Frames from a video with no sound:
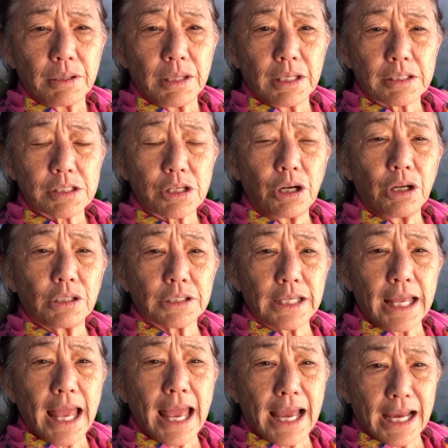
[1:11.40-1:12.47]
it's called
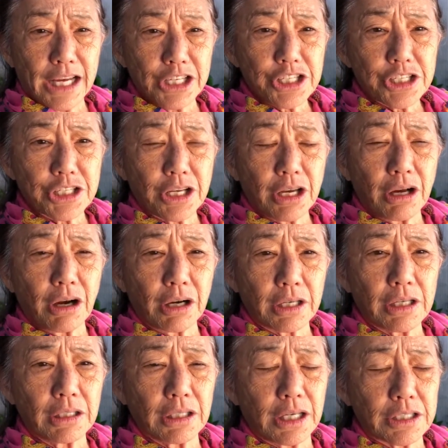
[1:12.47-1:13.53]
ASH,
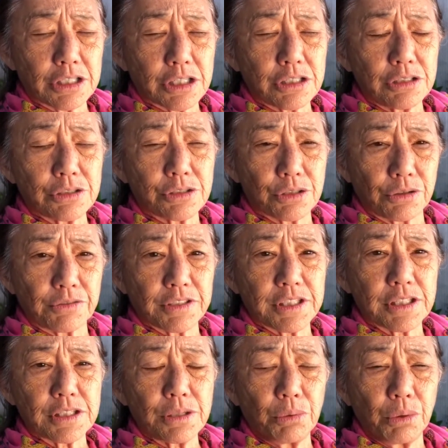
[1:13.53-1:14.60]
Archeological
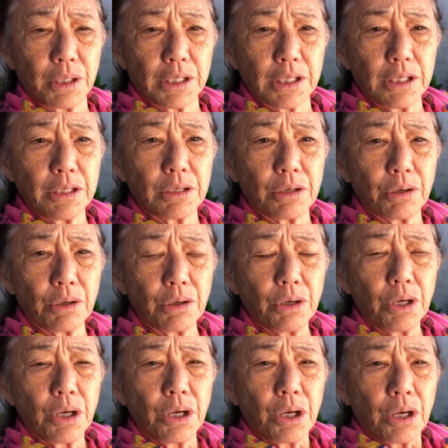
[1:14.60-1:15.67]
Services Hawaii,
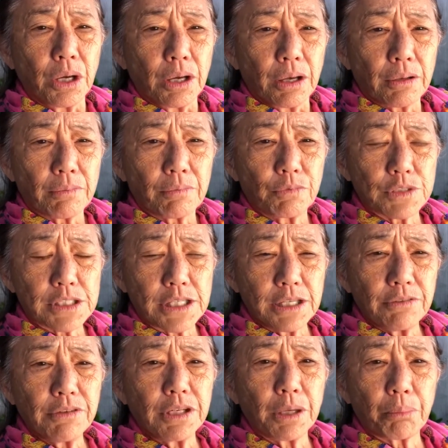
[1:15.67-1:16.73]
was
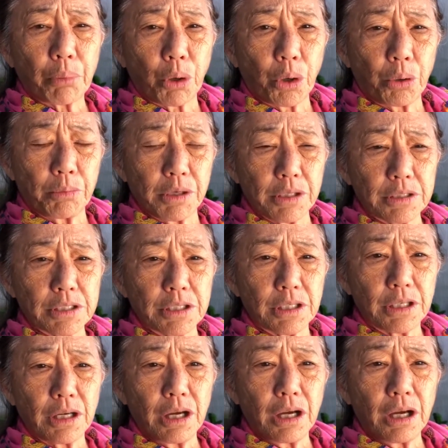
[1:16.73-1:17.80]
given a permit
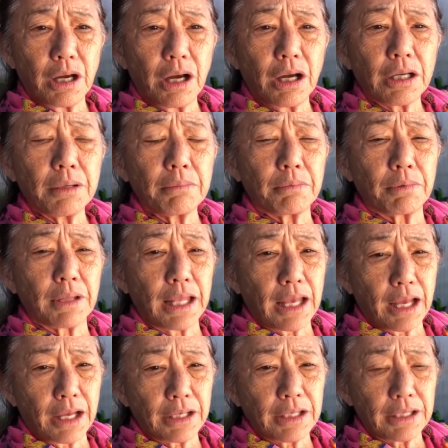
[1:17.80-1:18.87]
on
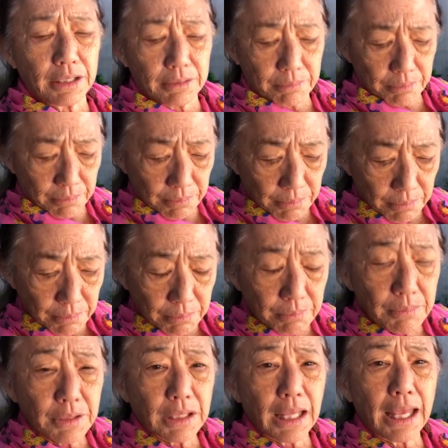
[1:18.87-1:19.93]
a
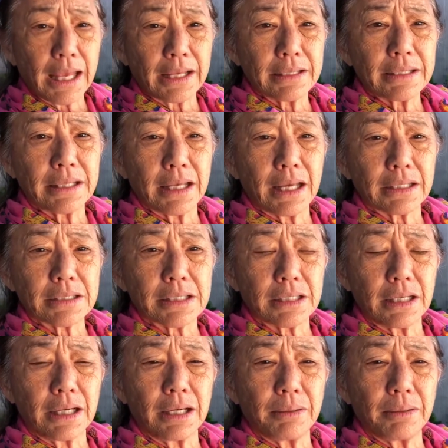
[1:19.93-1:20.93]
land that